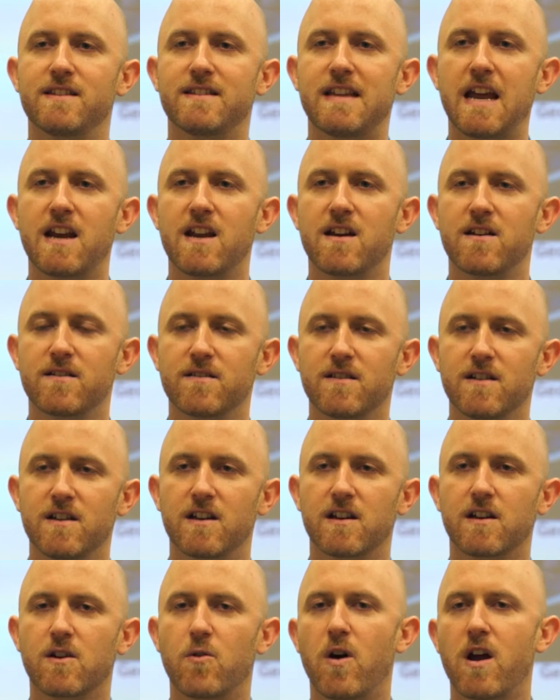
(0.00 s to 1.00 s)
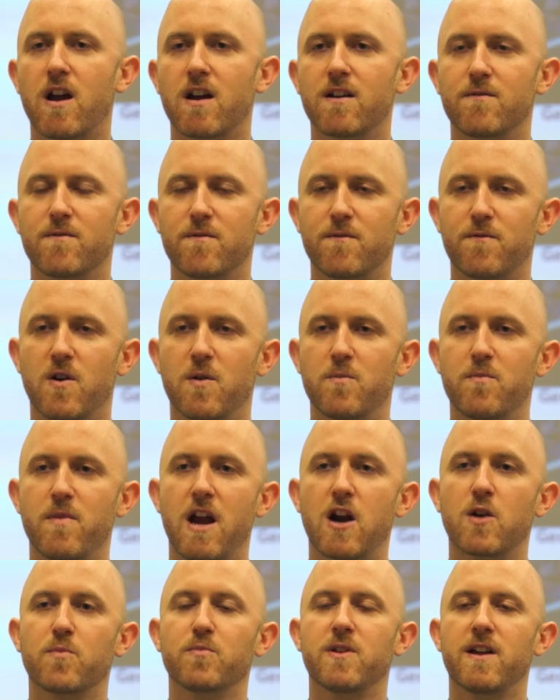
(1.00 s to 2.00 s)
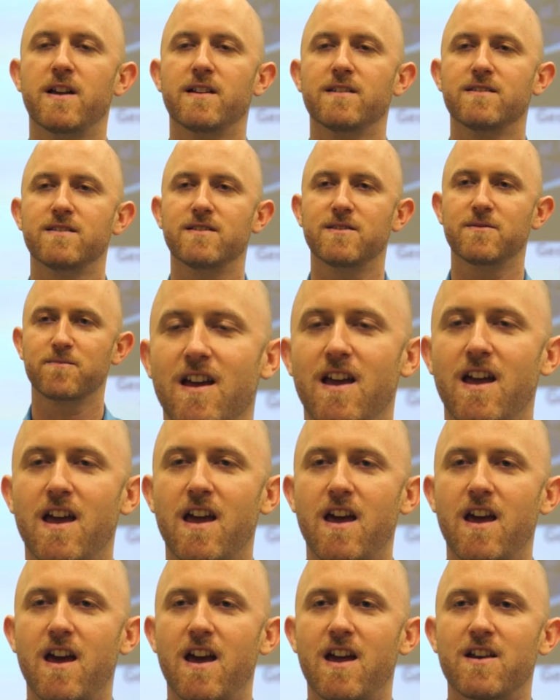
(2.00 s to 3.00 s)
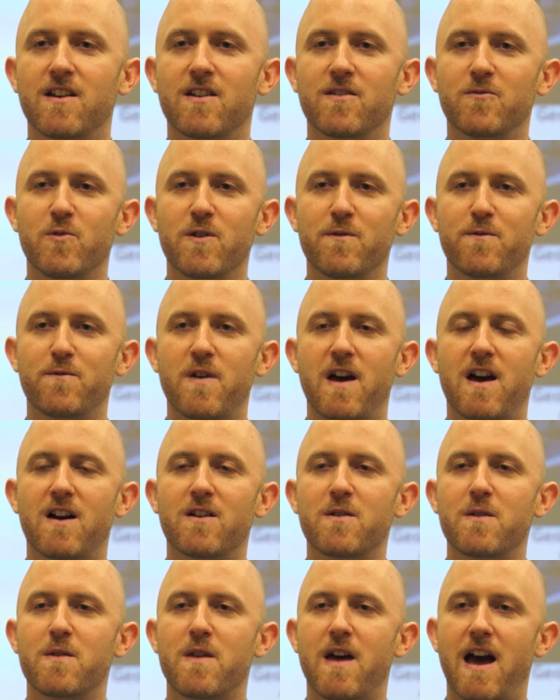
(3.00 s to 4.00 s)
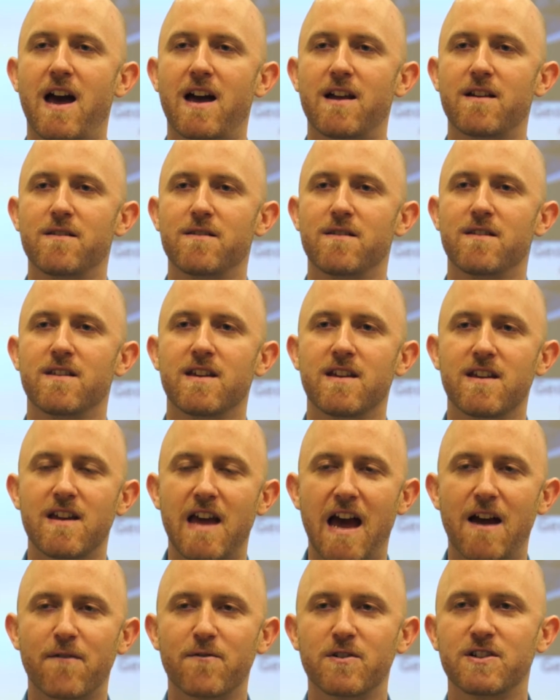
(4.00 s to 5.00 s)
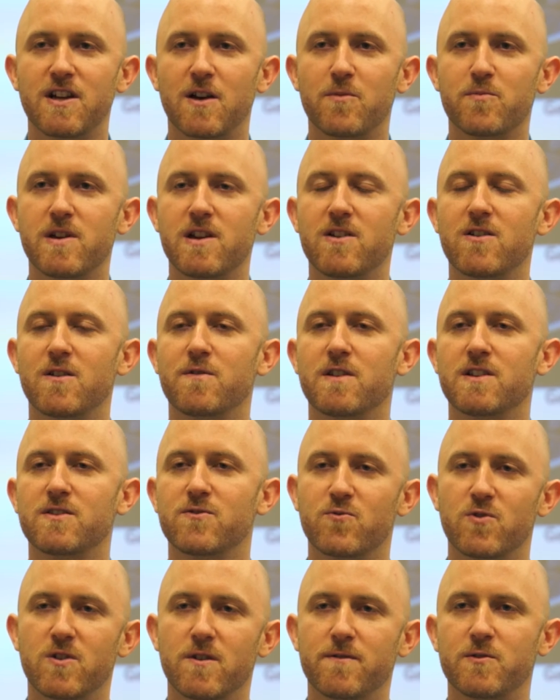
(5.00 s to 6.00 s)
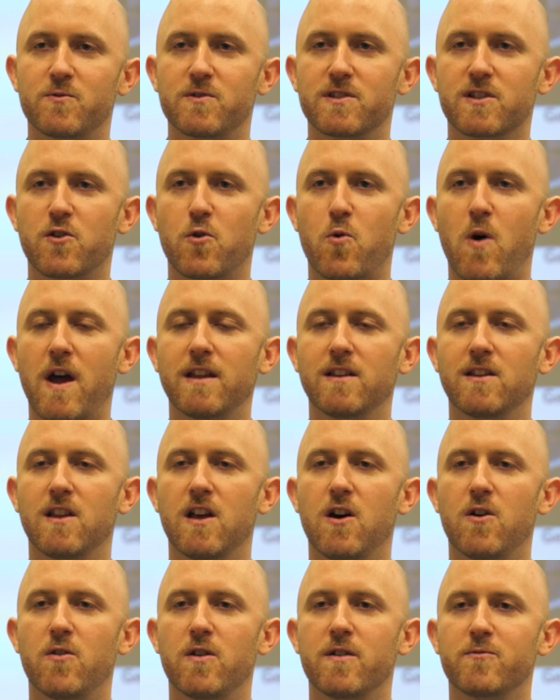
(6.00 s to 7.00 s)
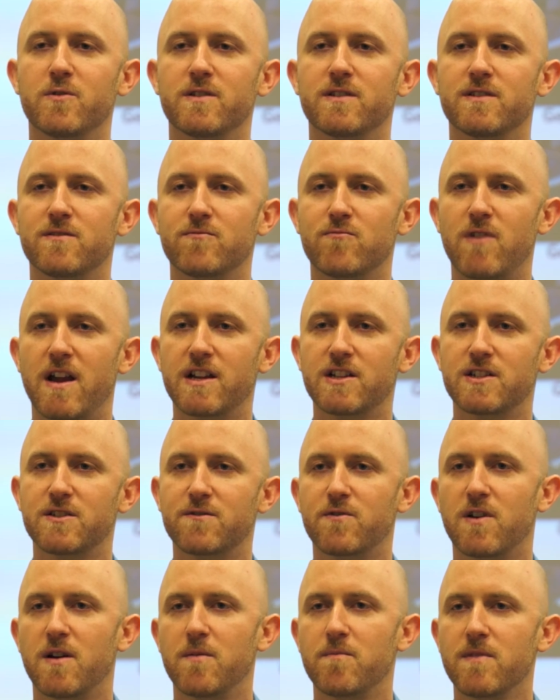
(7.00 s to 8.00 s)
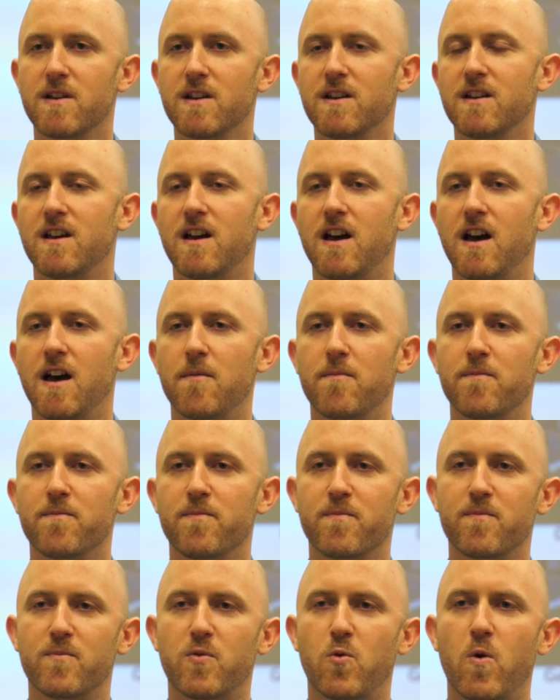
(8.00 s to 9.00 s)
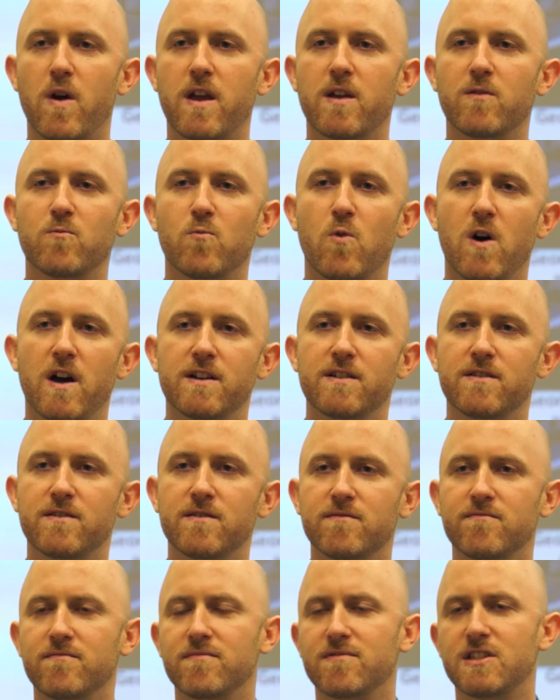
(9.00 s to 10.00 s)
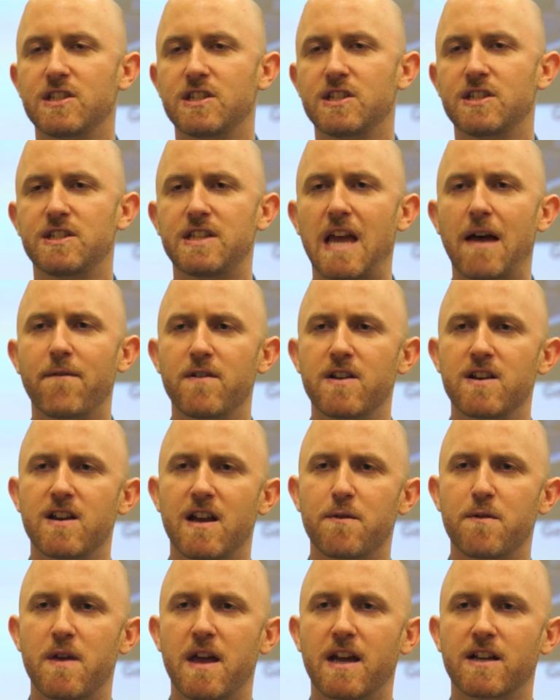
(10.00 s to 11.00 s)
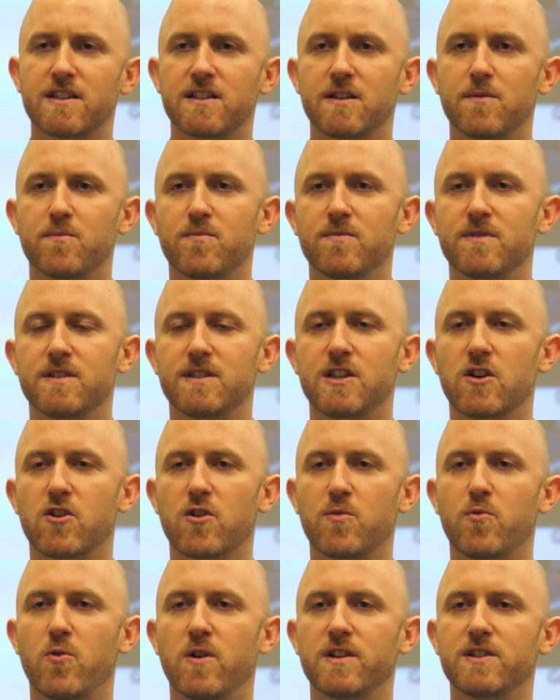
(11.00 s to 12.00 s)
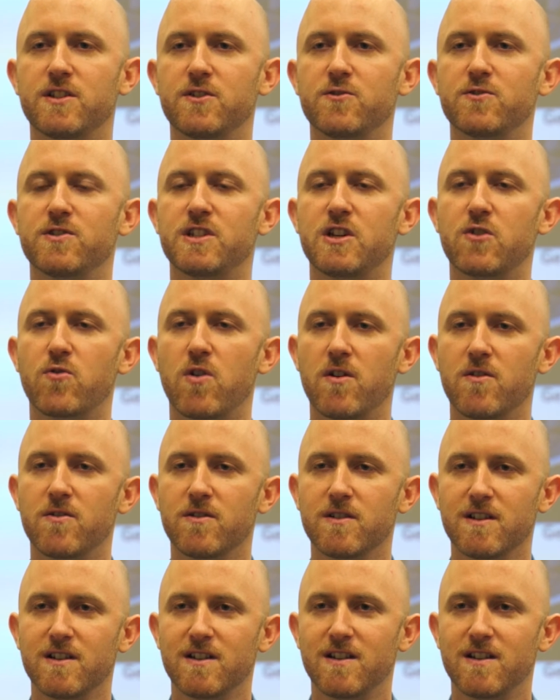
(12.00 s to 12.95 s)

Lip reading: data acquired from airplanes. And we found that the average albedo of these roofs was quite low. It was ranged from 0.17, I think, to 0.20.